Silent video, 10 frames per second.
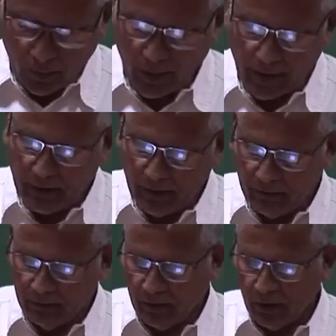
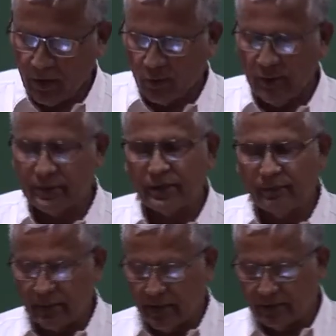weighing or
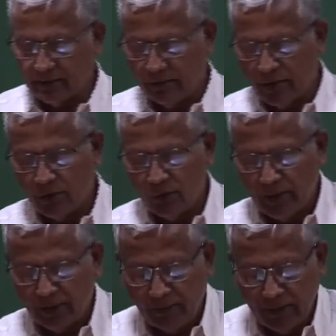weighting mechanism, how do
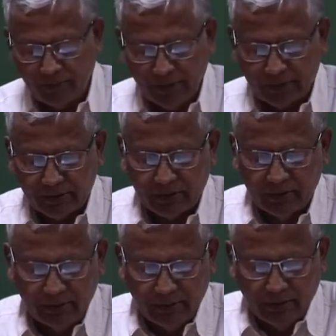we apply pressure?
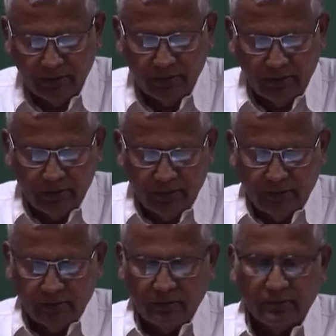
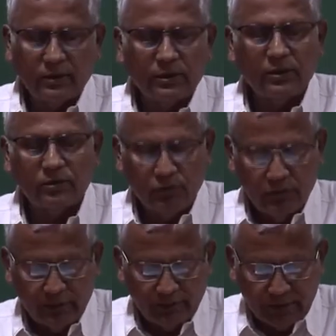Now, there
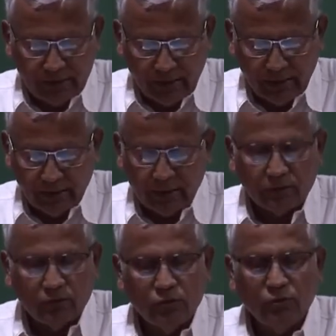are basically there
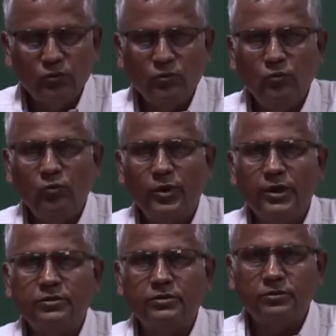are two
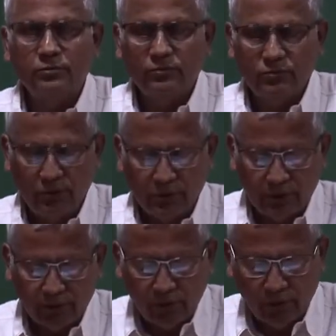ways which
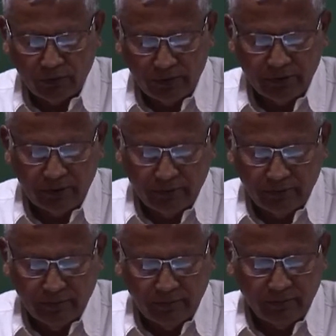are followed in
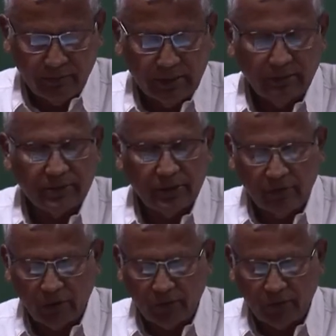by the machine